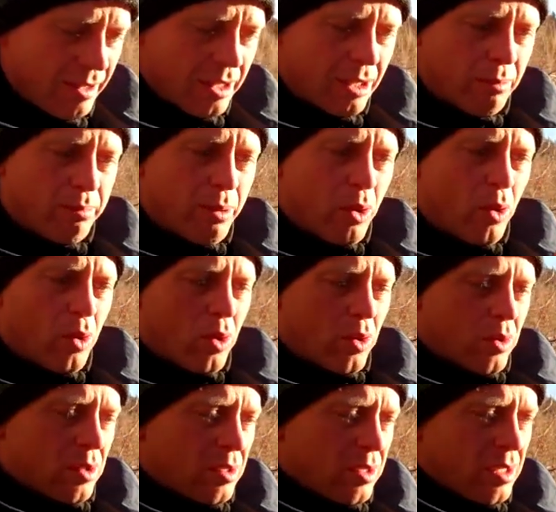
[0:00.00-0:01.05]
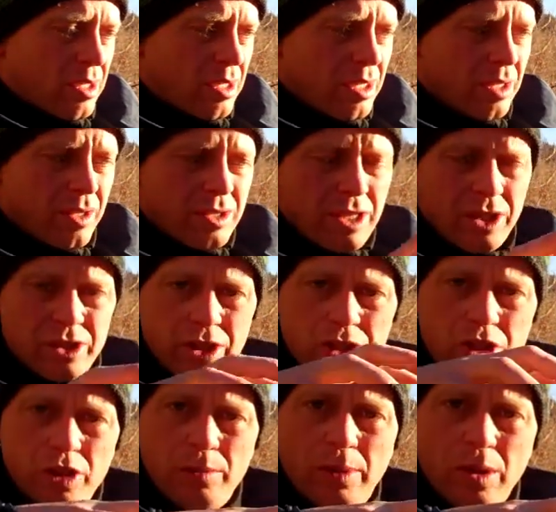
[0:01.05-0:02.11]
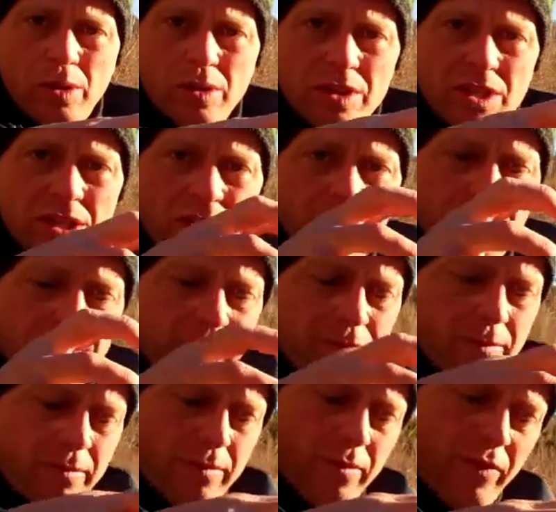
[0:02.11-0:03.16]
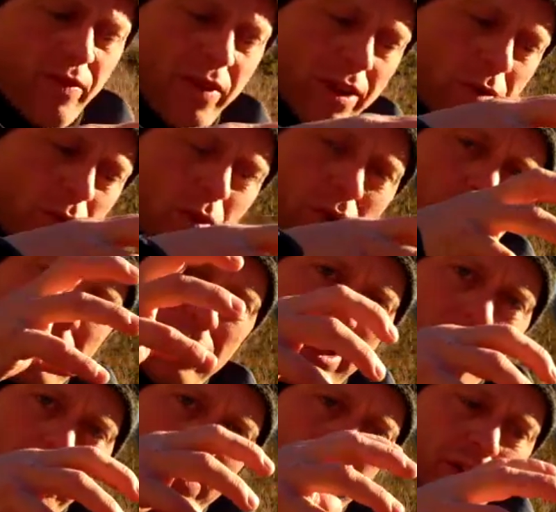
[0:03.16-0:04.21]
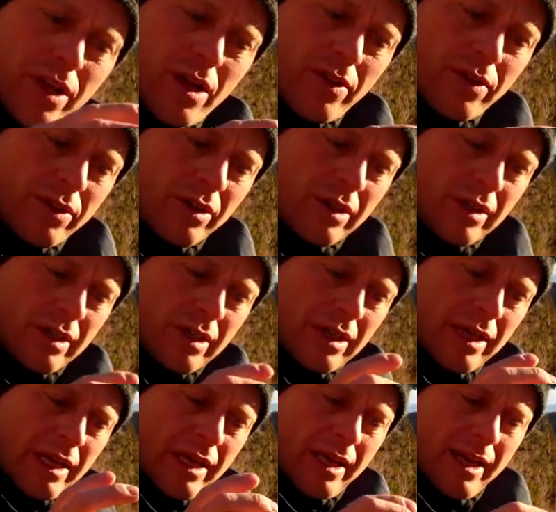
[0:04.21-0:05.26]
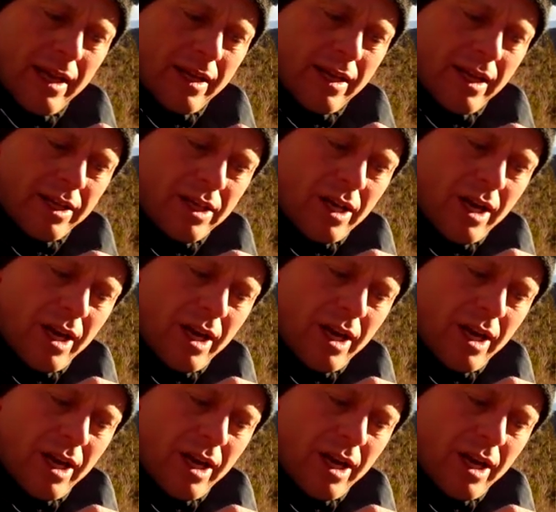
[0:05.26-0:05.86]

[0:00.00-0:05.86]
a little bowl. There's actually two bowls that fit one on top of the other. And I